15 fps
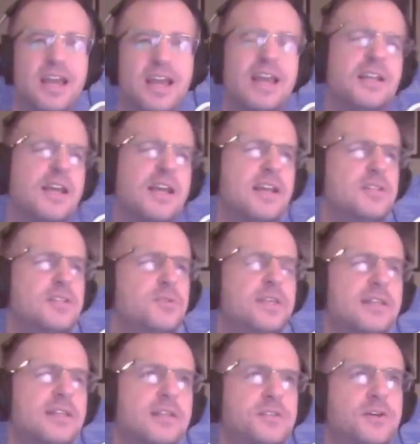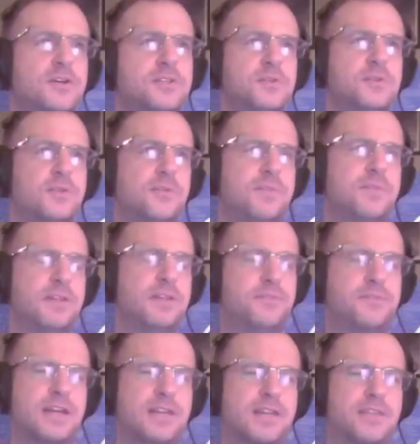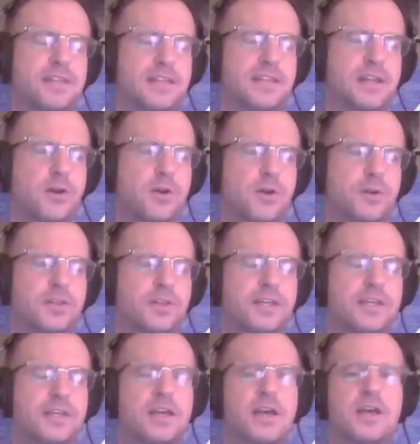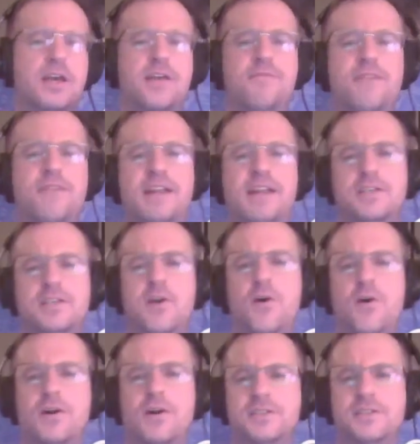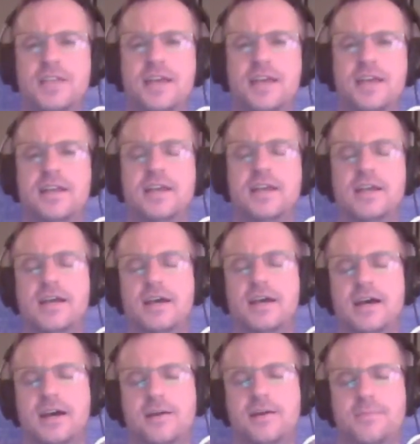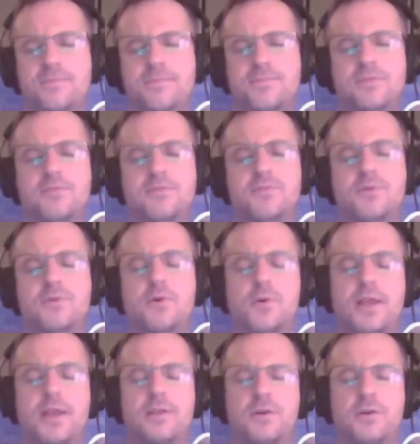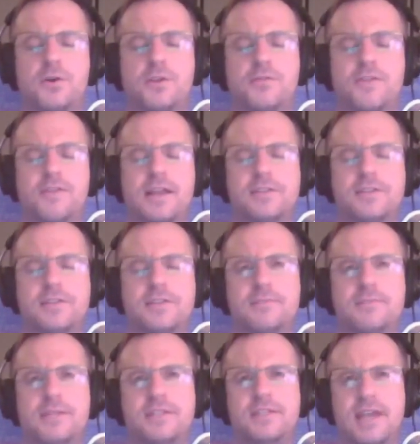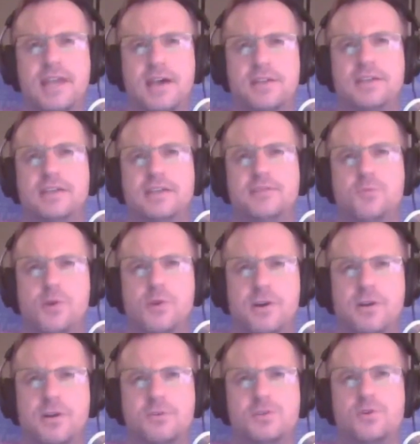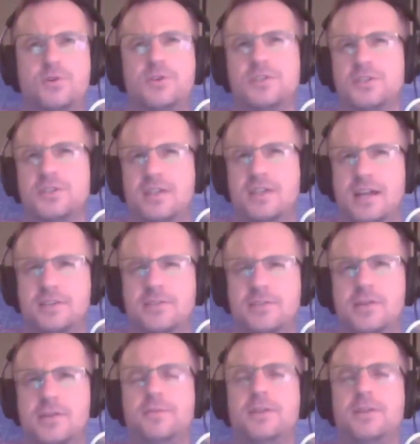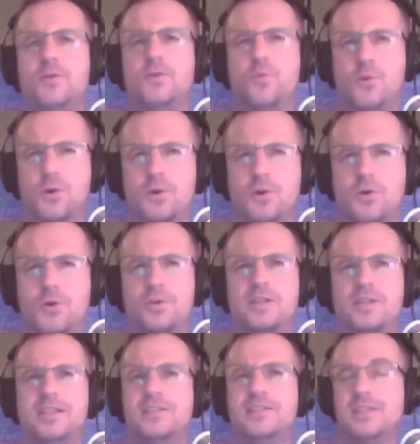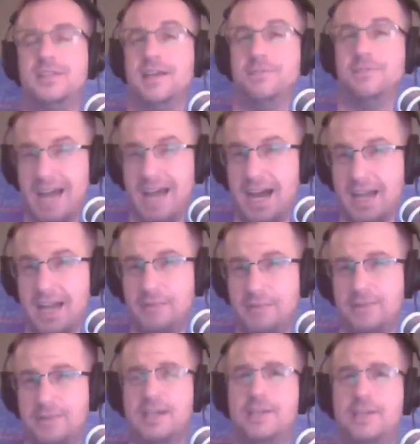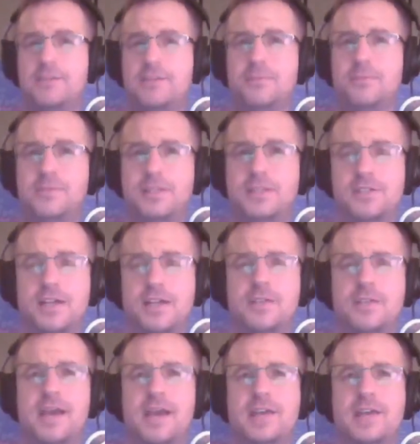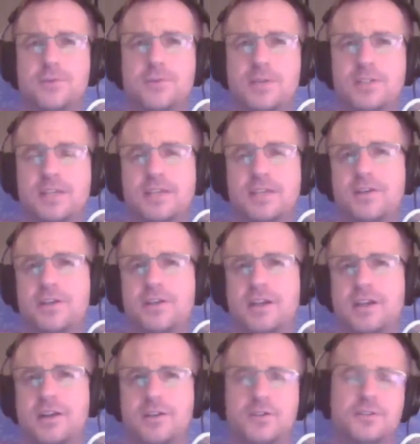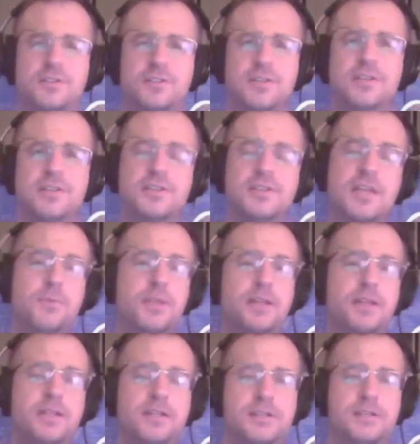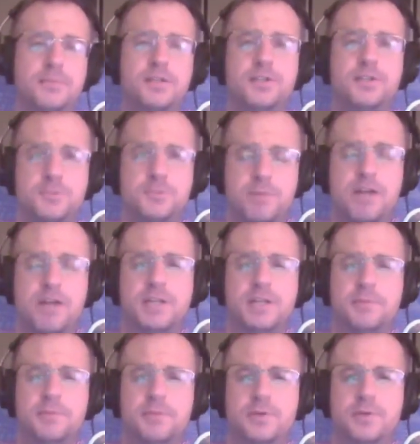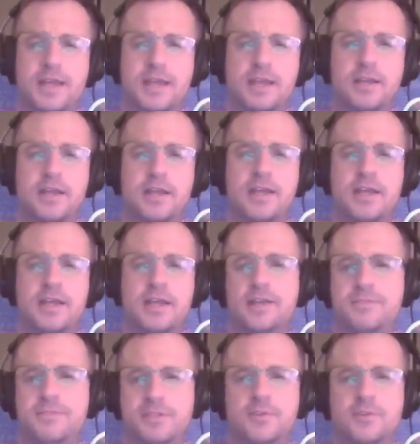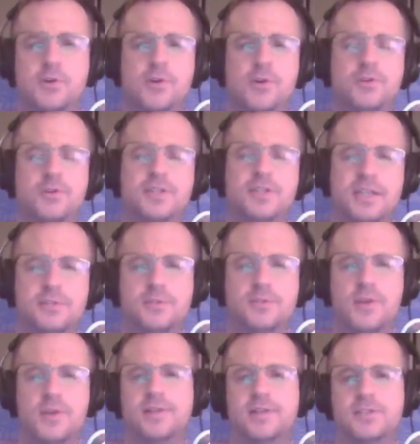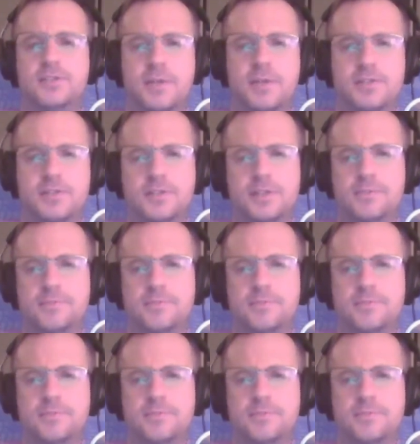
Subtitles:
And I do think there's also a little bit of kind of like that early fantasy onset, or rather early fantasy mentality where George is kind of developing the world and he doesn't have time to kind of develop these kind of backstory and secondary characters in the same way that he does a much better job of doing that in A Feast for Crows and A Dance with Dragons especially.